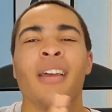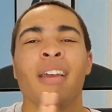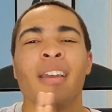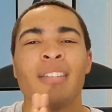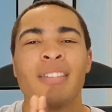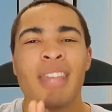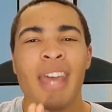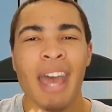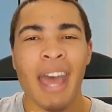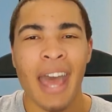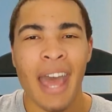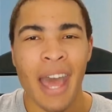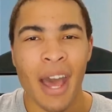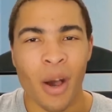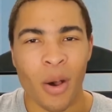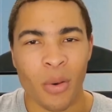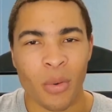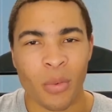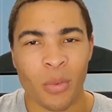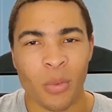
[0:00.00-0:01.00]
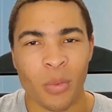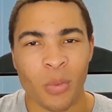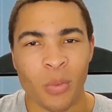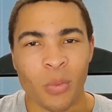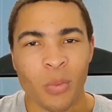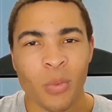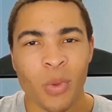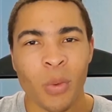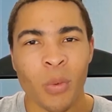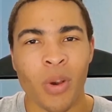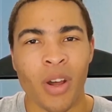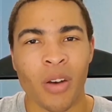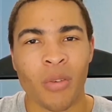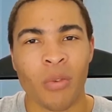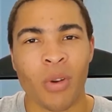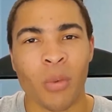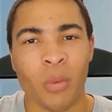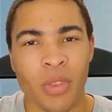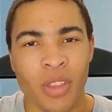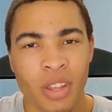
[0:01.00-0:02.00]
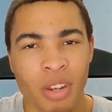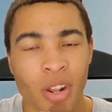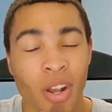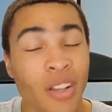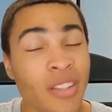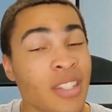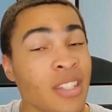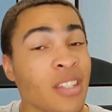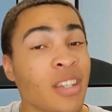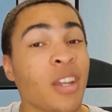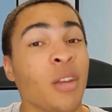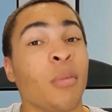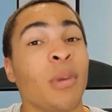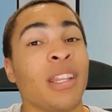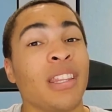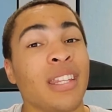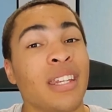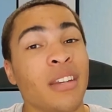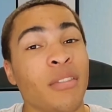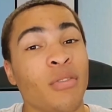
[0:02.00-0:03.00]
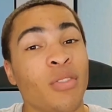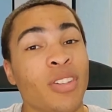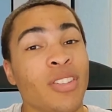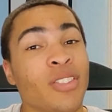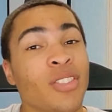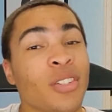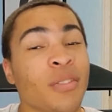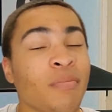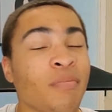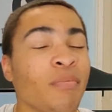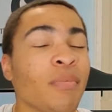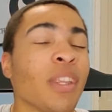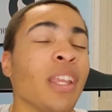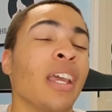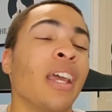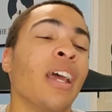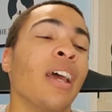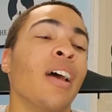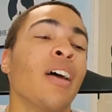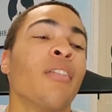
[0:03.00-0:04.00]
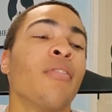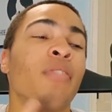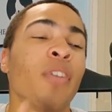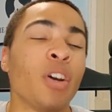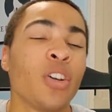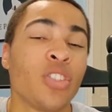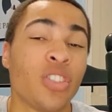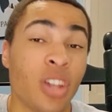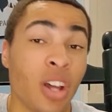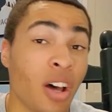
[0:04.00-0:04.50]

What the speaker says: it's how we want to run with our dogs that's going to make the difference. First